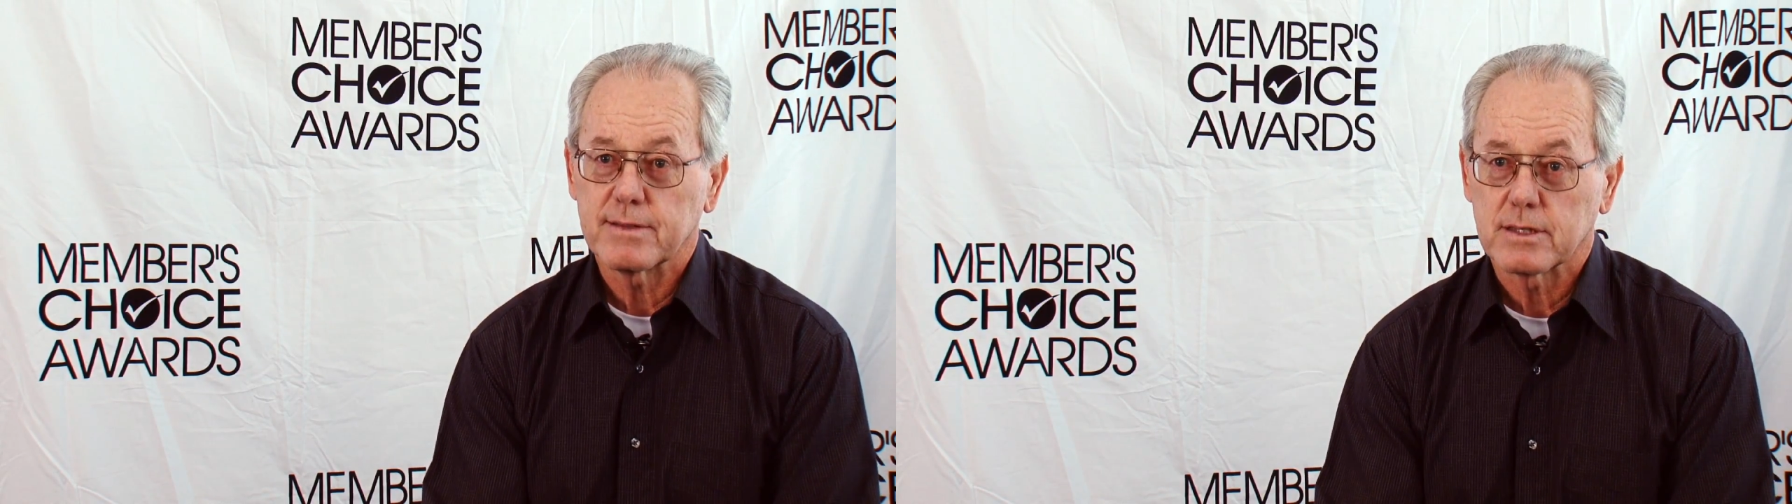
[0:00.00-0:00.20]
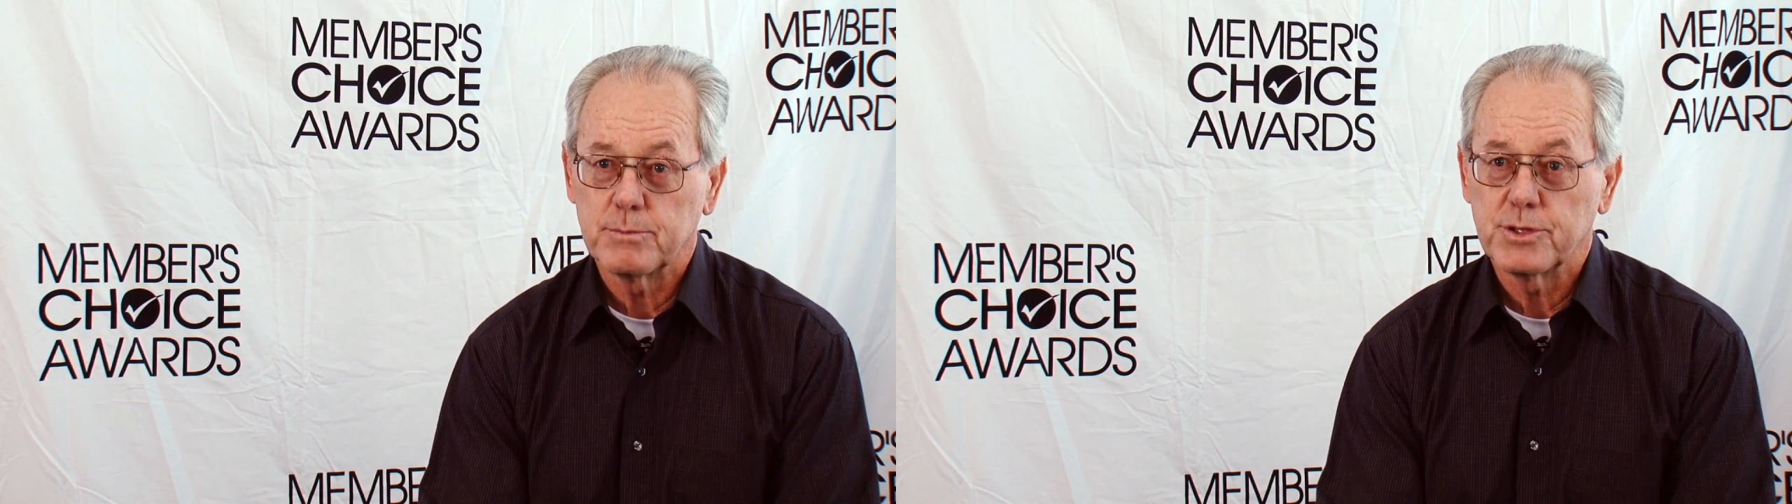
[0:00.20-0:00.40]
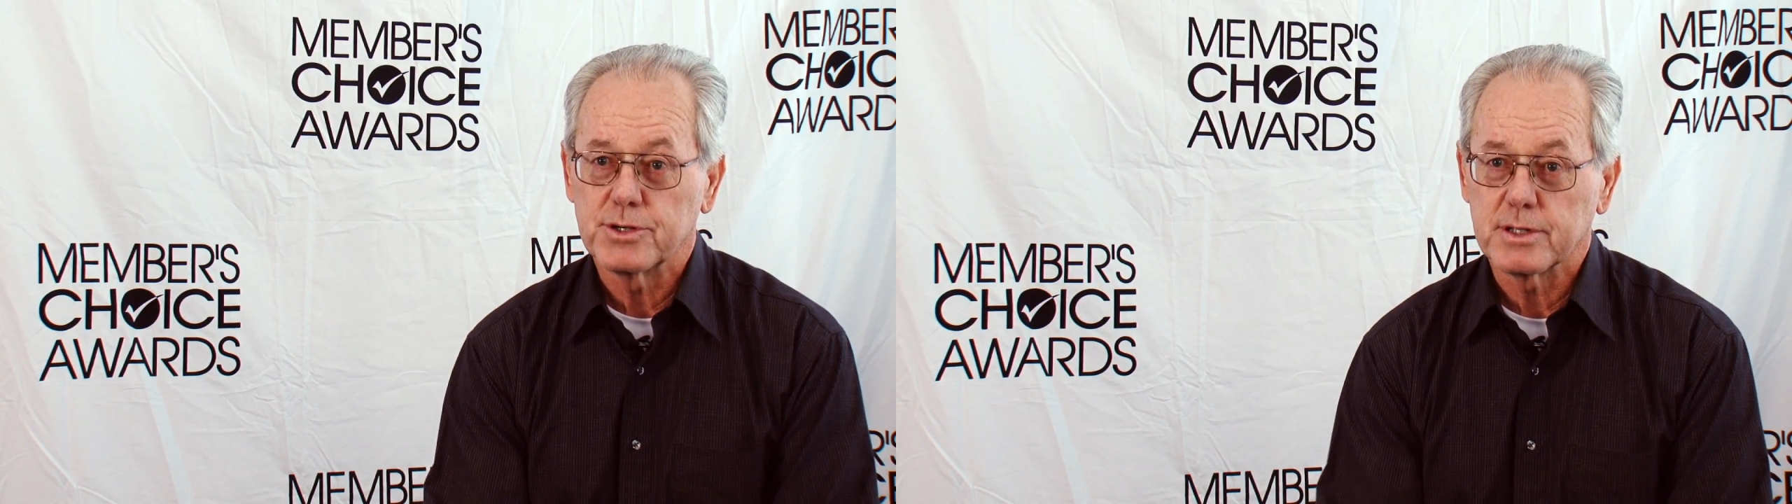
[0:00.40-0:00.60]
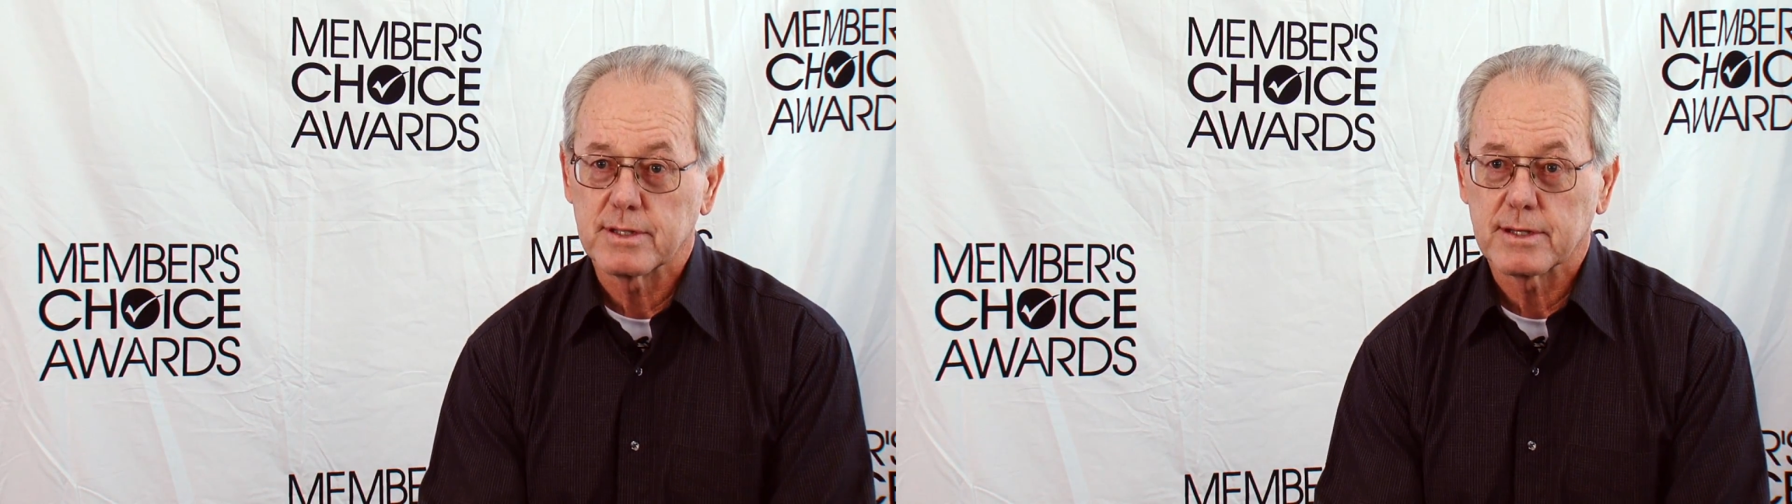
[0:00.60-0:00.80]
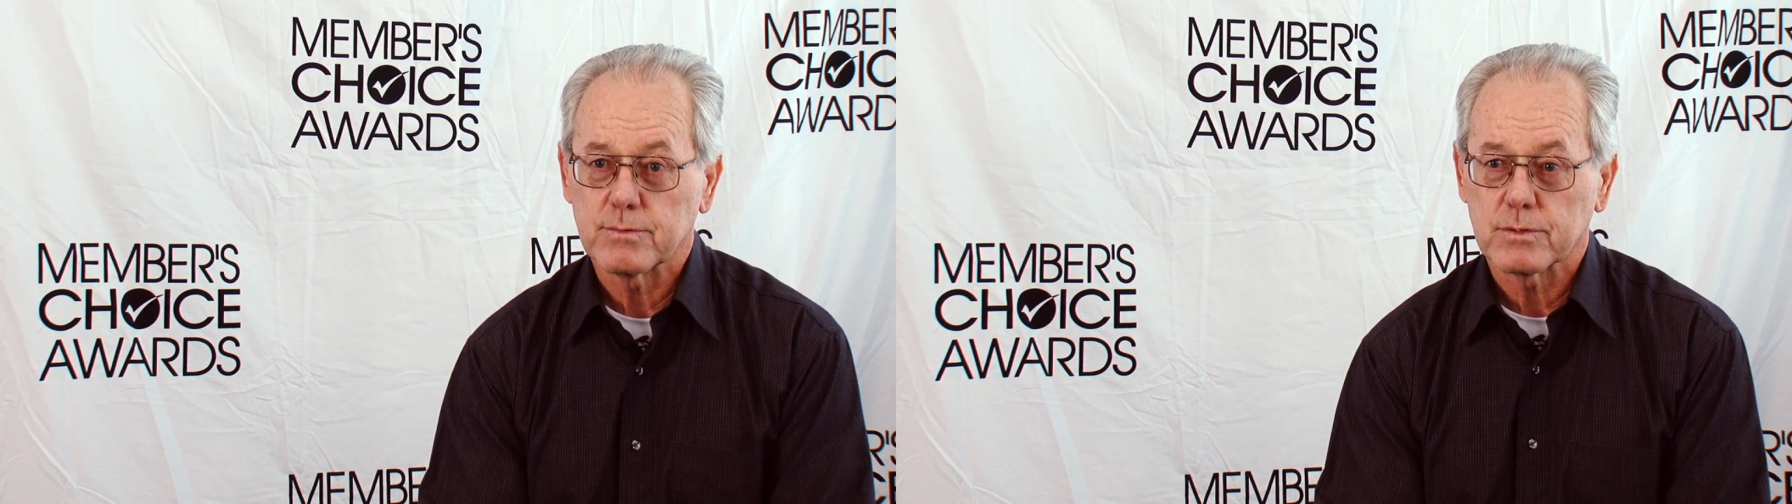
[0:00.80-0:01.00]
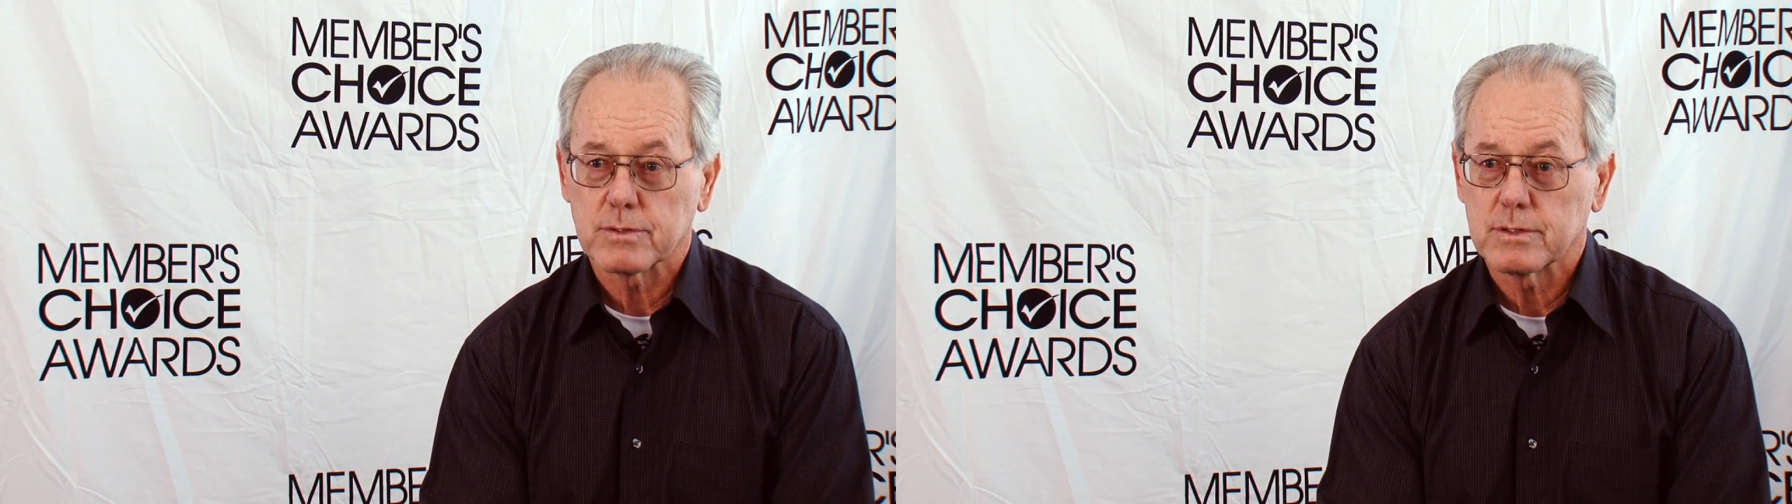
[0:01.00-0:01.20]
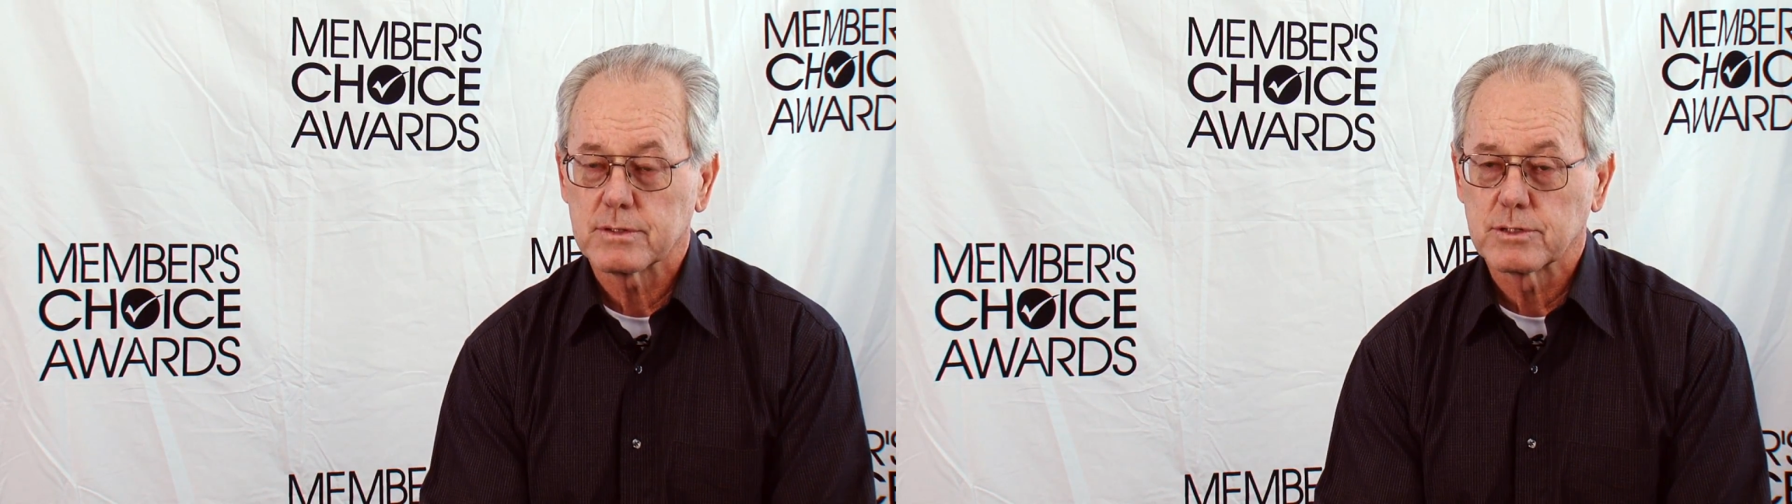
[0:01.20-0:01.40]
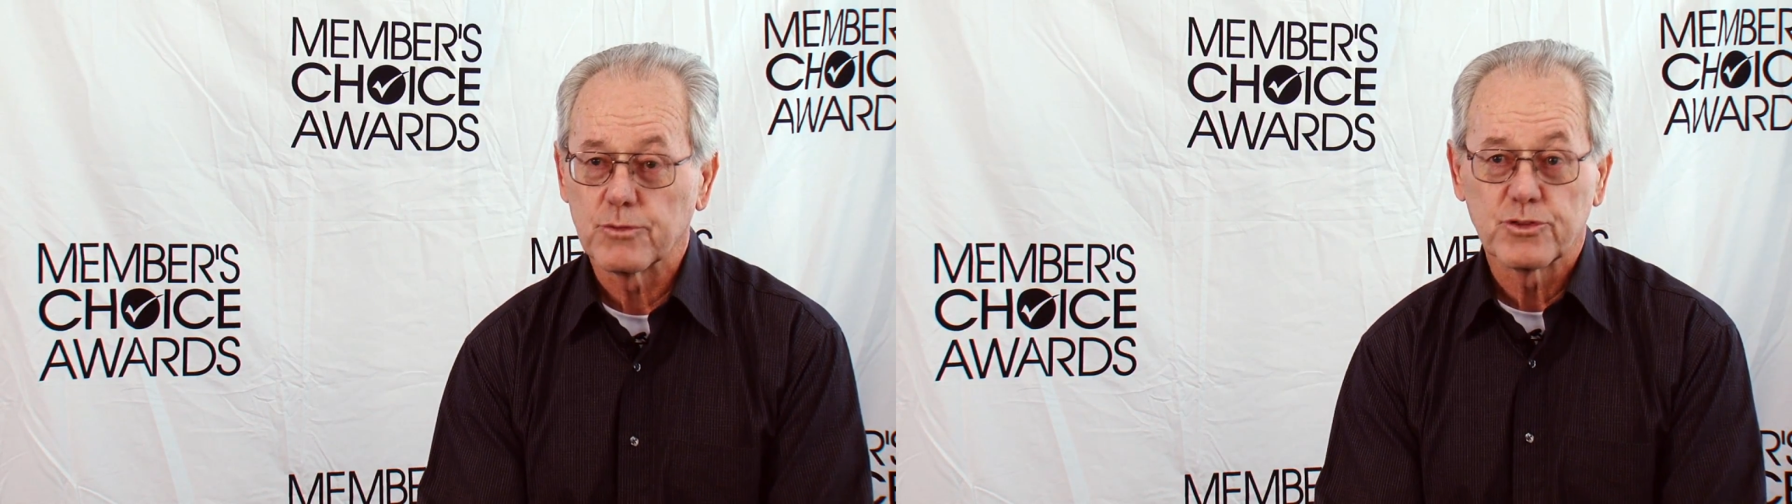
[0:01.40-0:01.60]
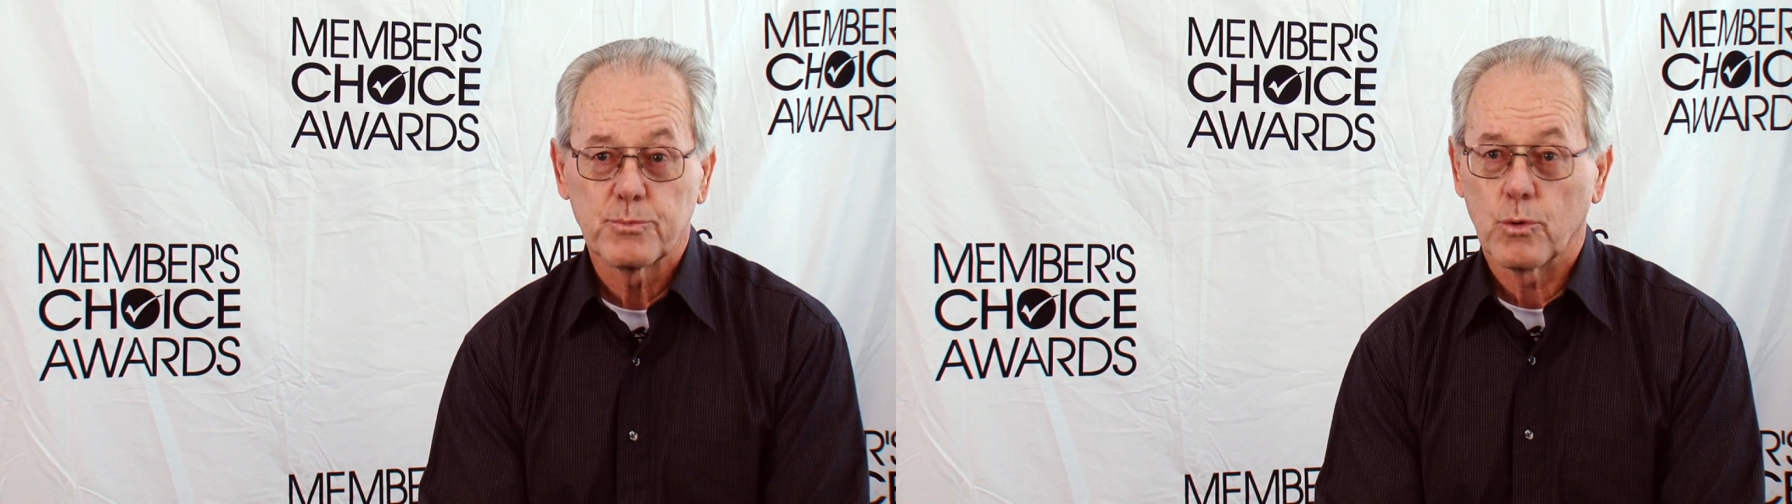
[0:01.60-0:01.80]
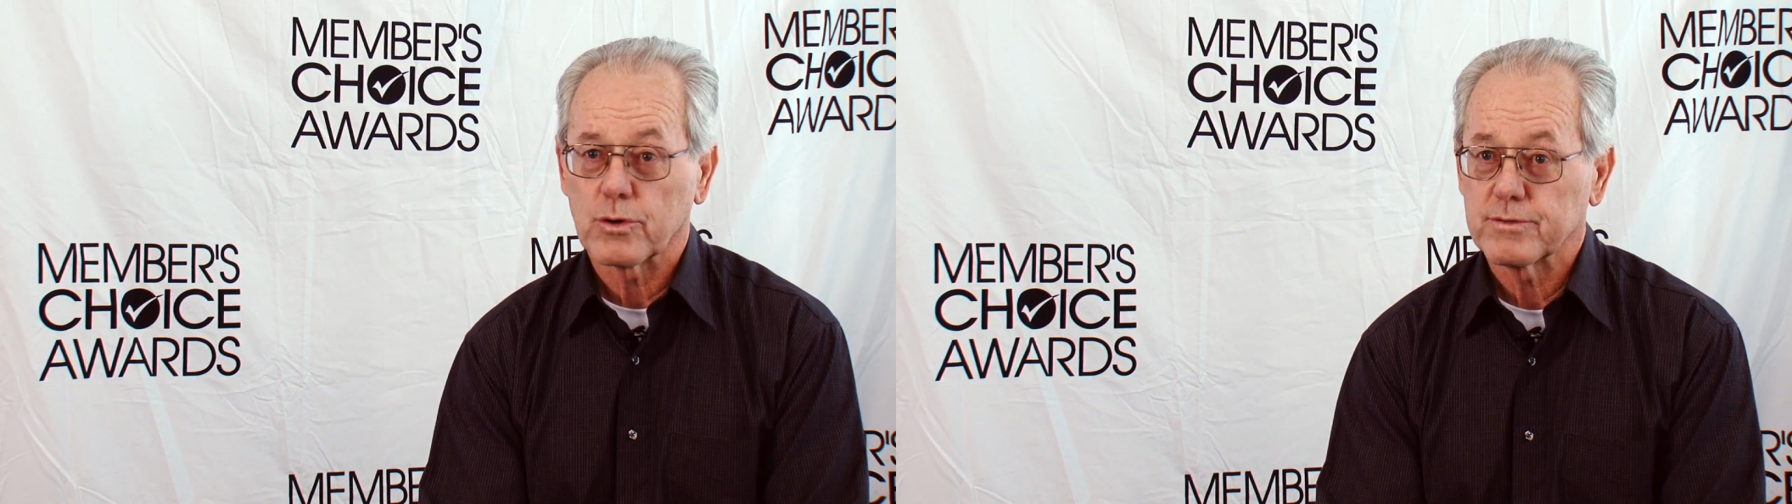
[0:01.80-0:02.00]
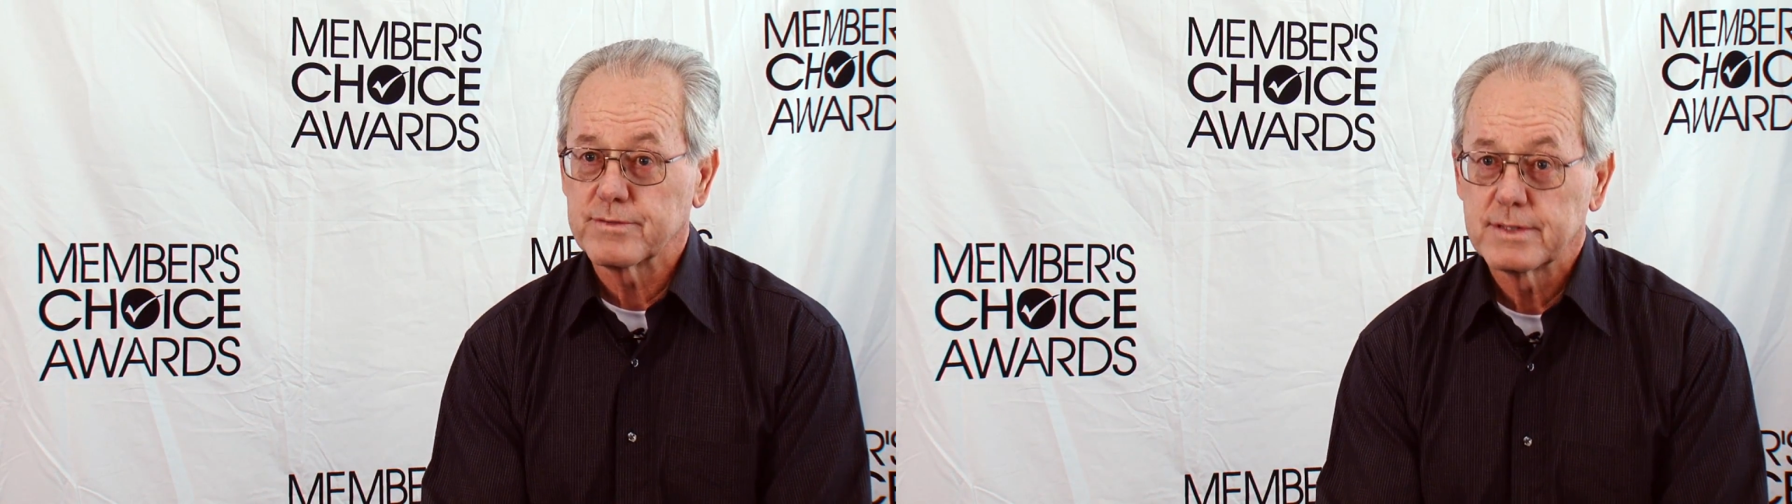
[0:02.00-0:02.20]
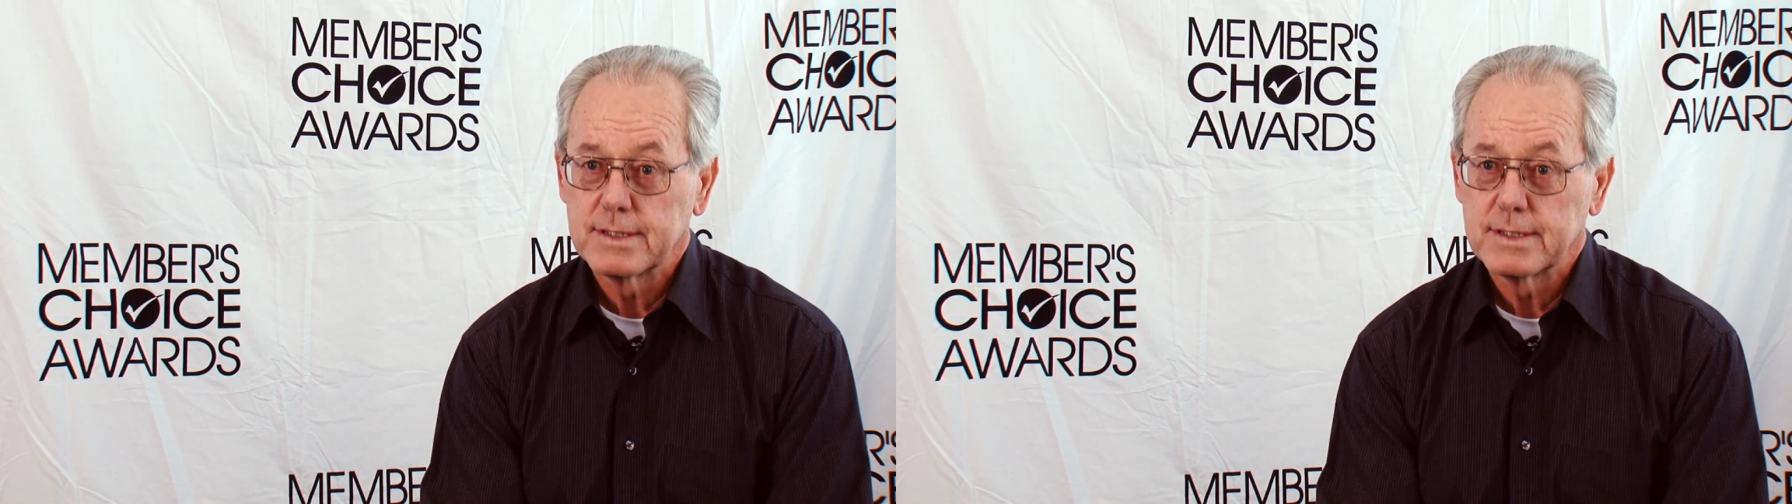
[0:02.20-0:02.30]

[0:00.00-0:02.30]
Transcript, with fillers: in the community that were so supportive